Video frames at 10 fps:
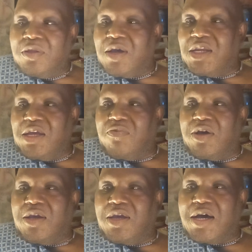
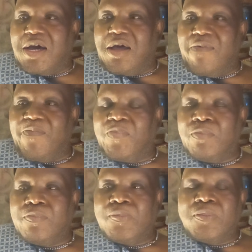Anyway, the
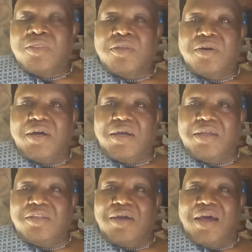
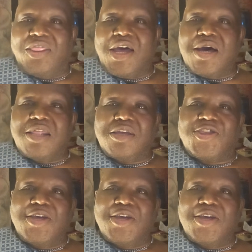other